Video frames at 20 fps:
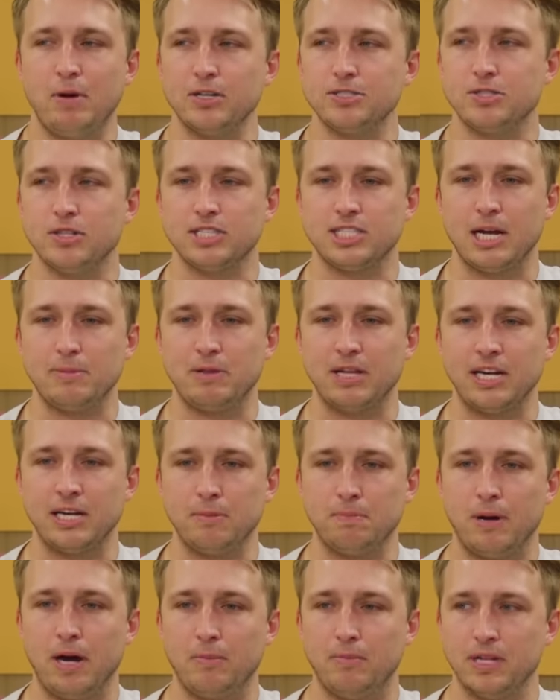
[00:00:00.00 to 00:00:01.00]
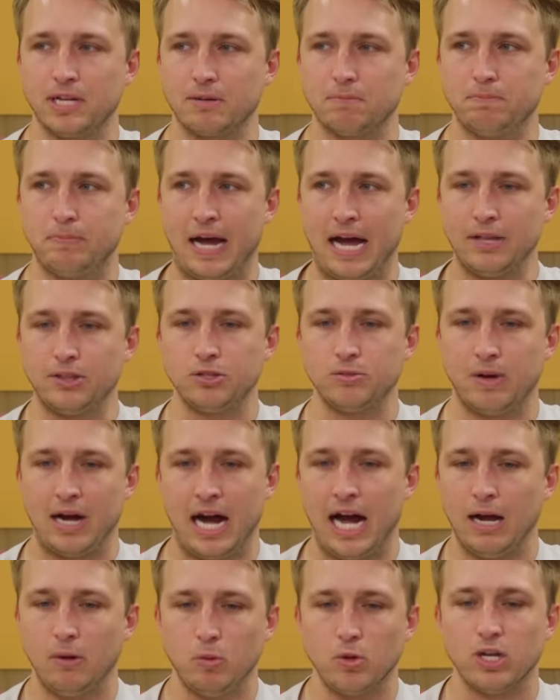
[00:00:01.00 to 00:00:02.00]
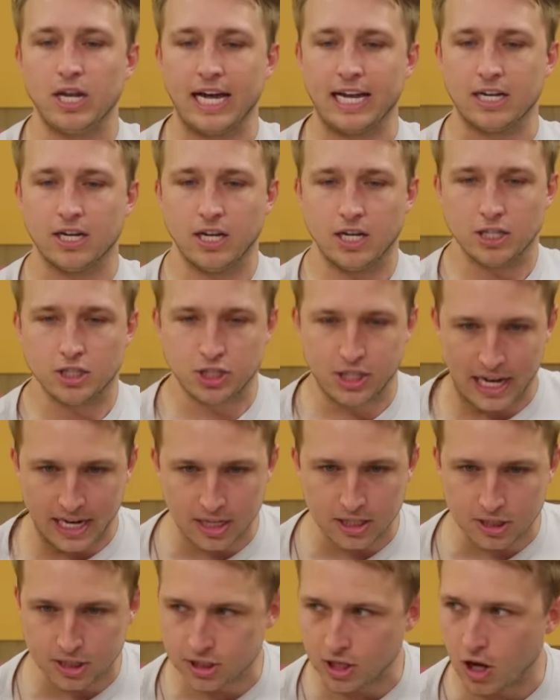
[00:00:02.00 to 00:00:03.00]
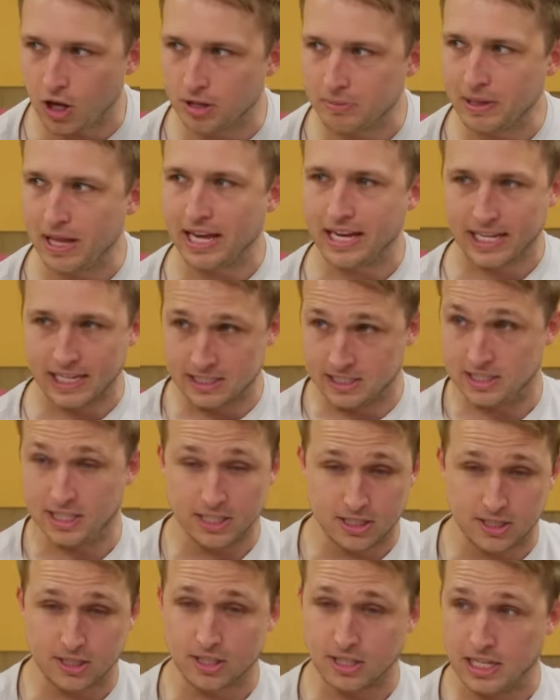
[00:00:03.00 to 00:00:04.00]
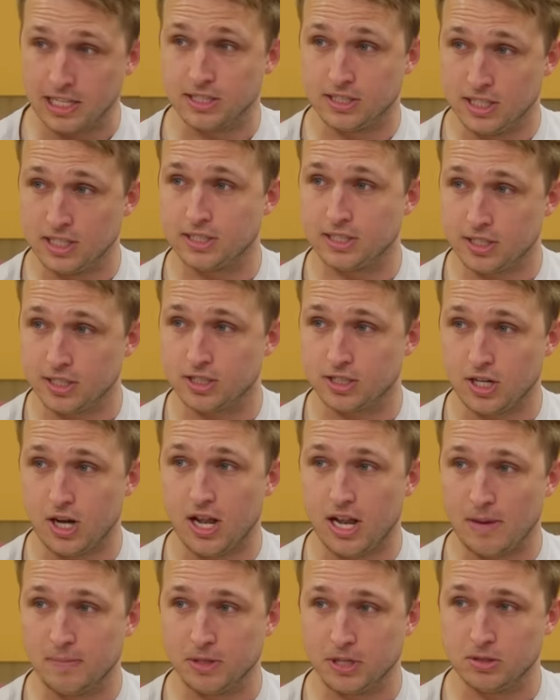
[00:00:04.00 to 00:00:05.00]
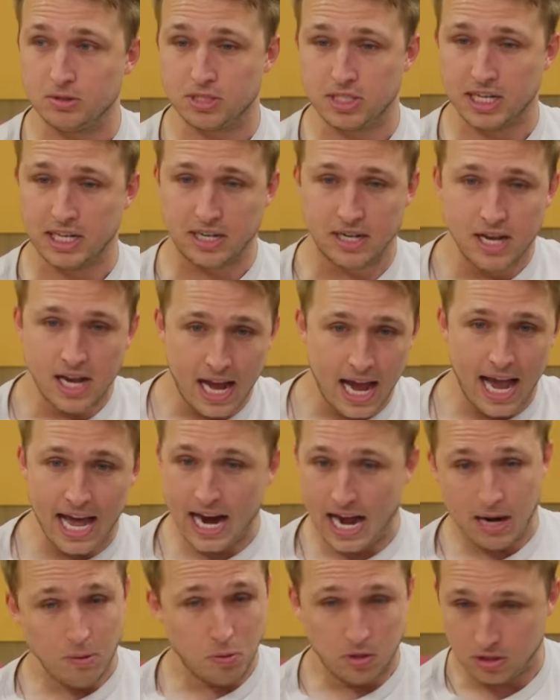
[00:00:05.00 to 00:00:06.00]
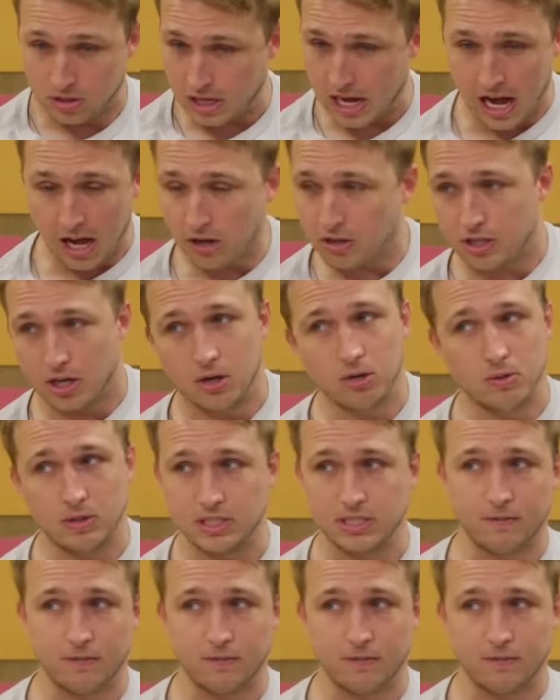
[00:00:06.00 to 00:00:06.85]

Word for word: also the type that in a public bathroom, I will like check a stall to be like, is this the stall I'm using? Oh yeah. And yeah. I'll go to a